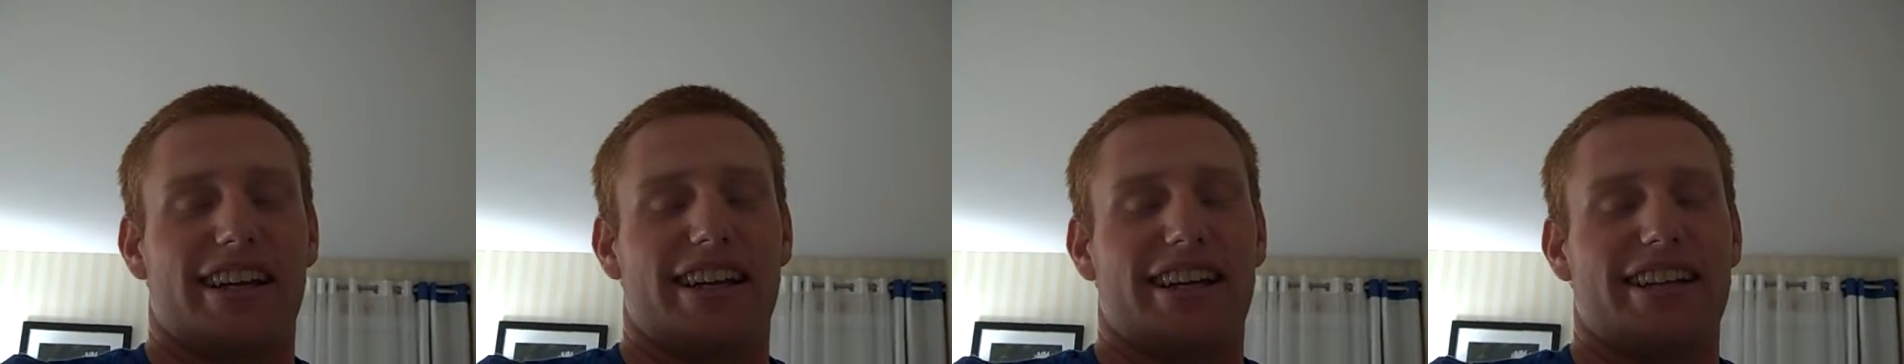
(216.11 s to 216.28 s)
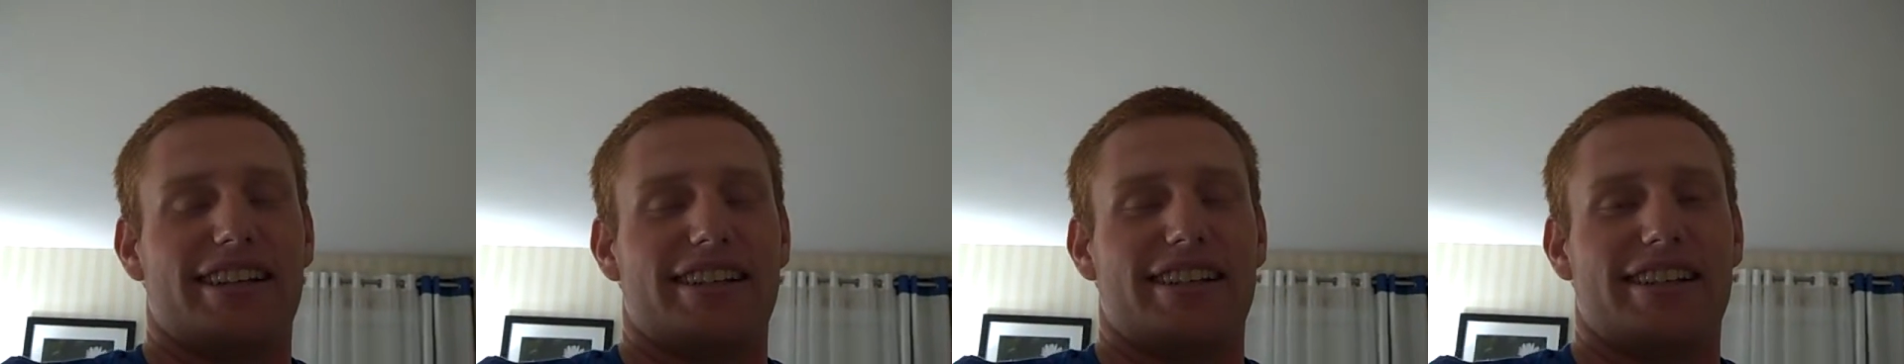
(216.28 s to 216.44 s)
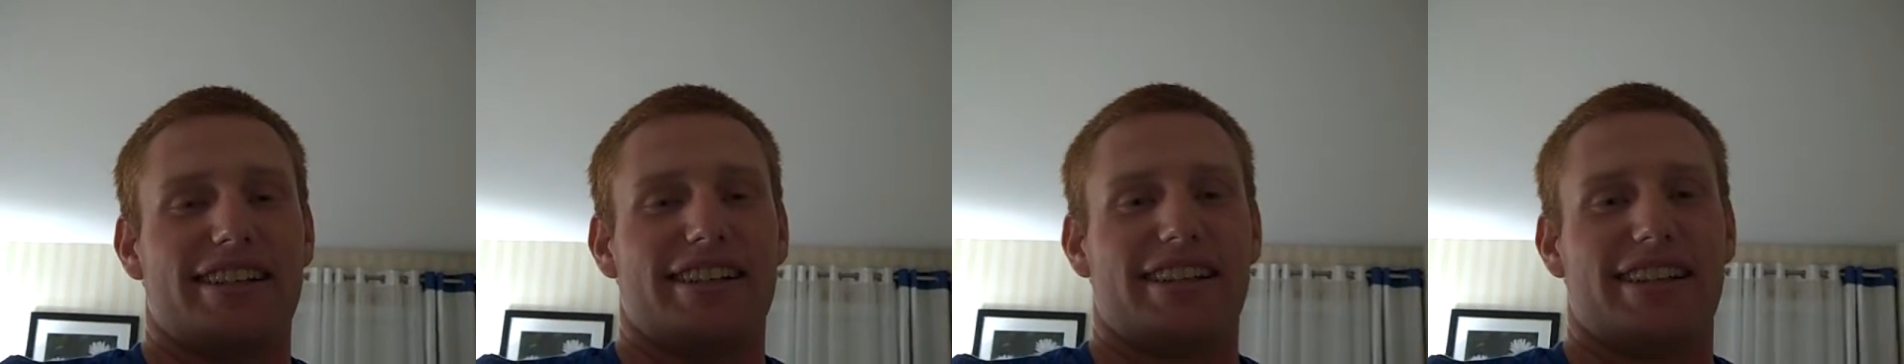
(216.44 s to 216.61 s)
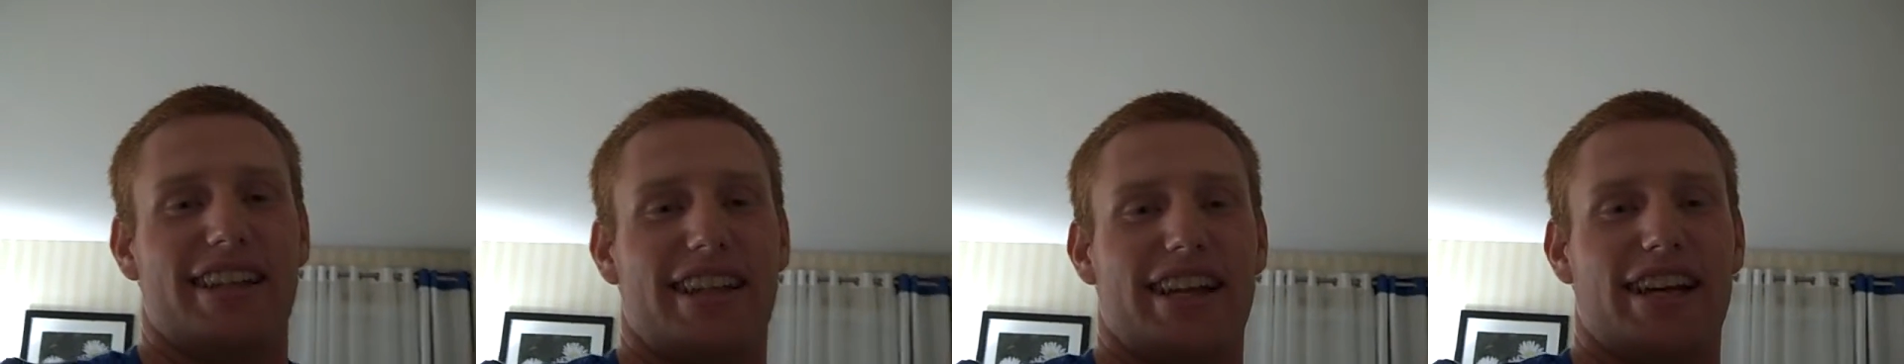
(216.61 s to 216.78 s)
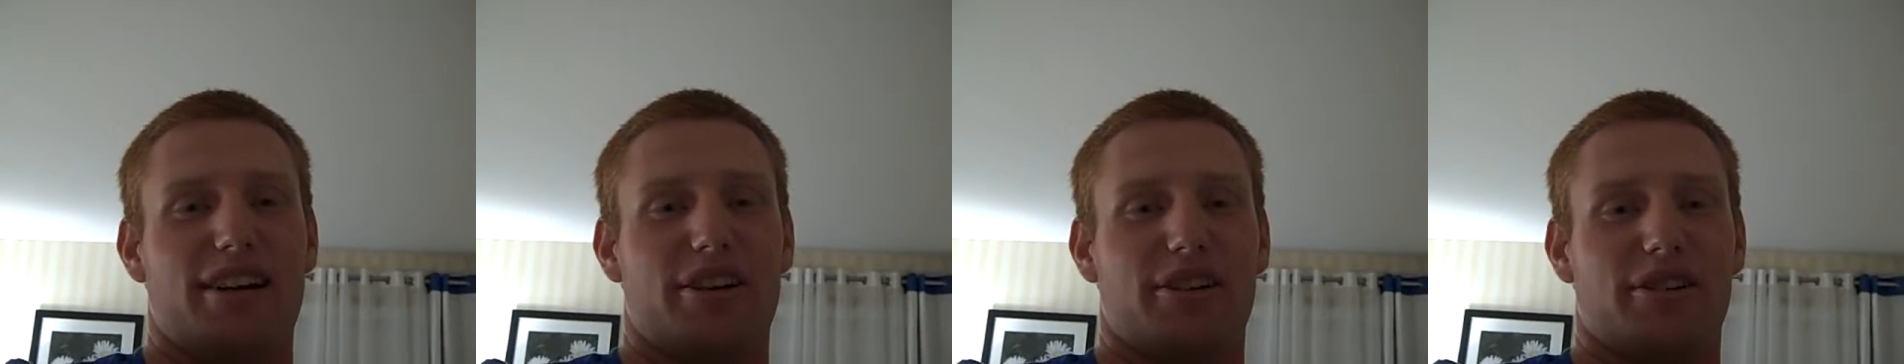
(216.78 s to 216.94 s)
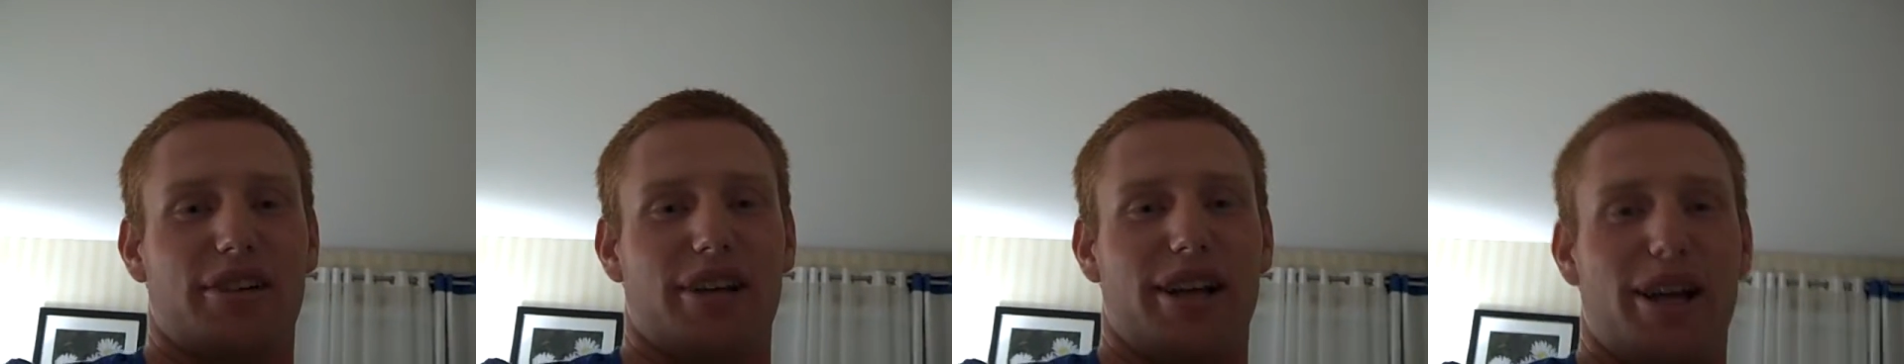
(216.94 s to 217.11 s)
and in the
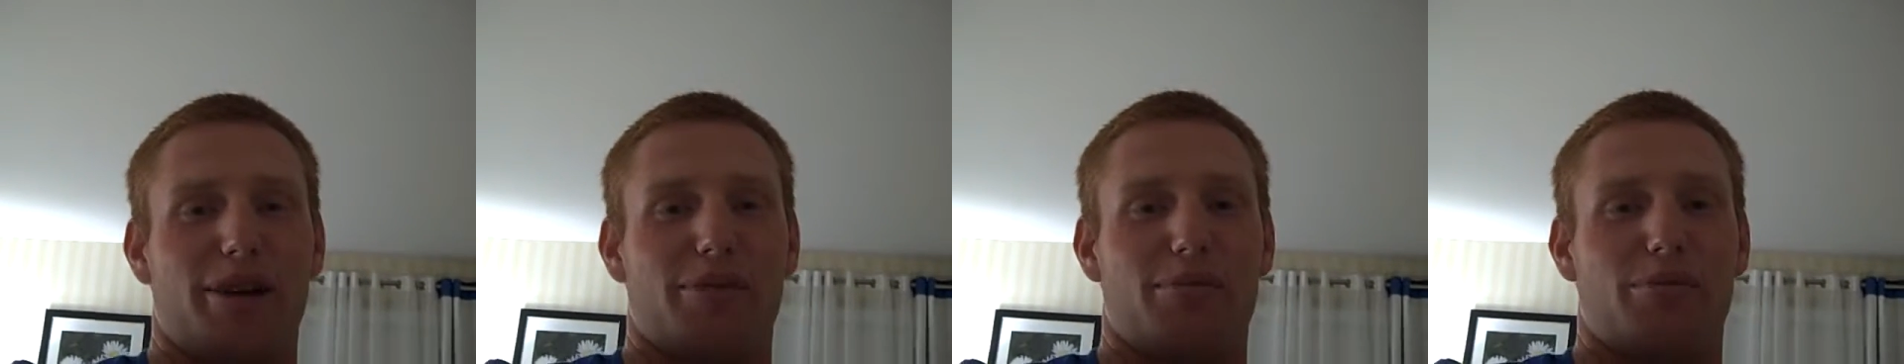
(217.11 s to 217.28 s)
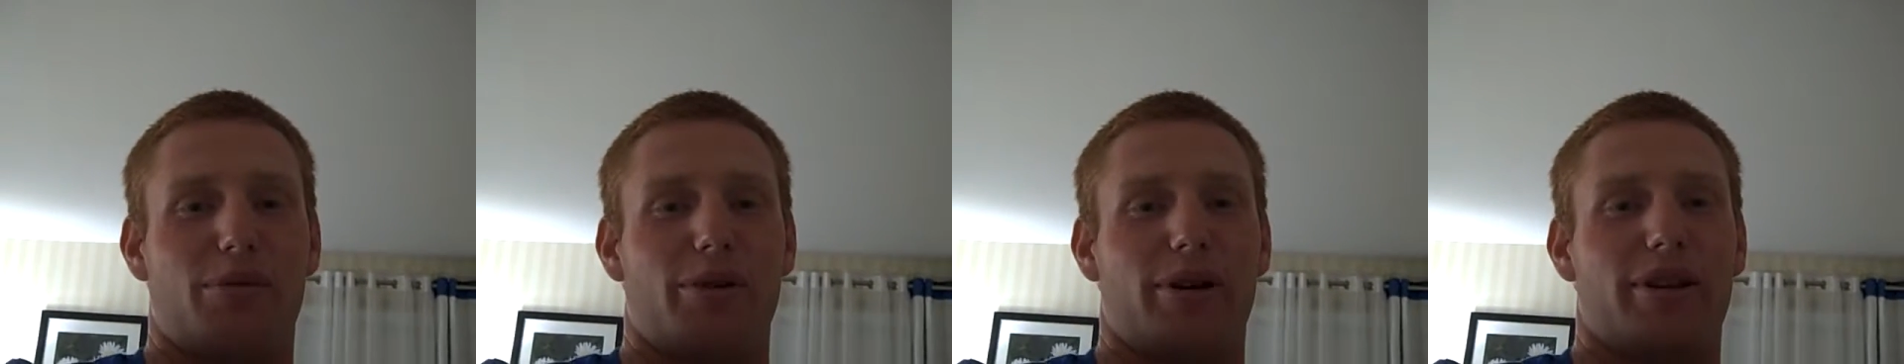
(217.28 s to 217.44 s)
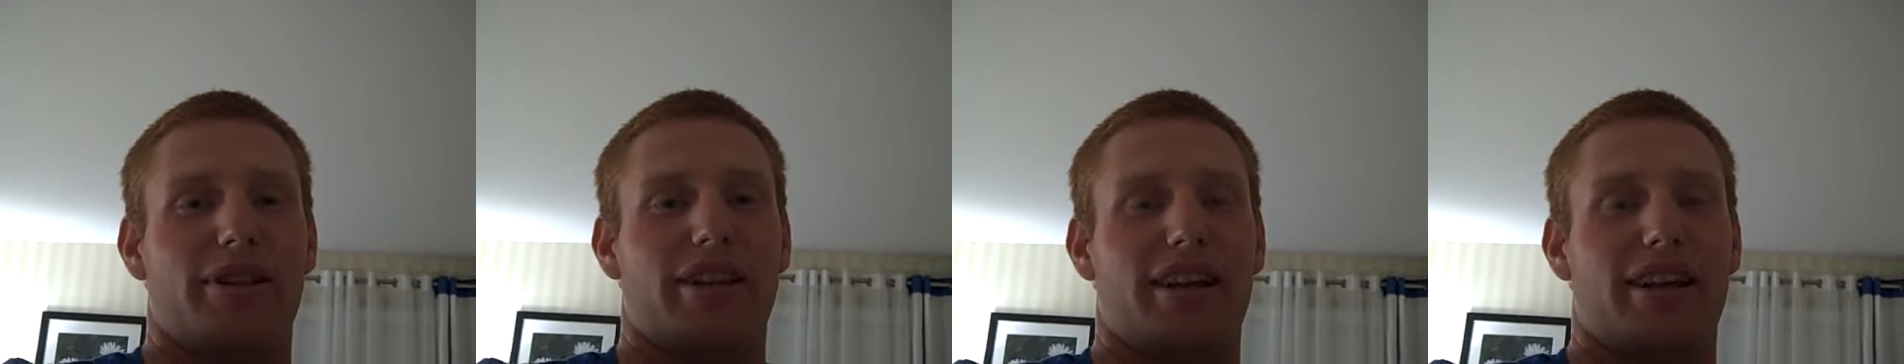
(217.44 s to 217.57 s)
Calgary airport,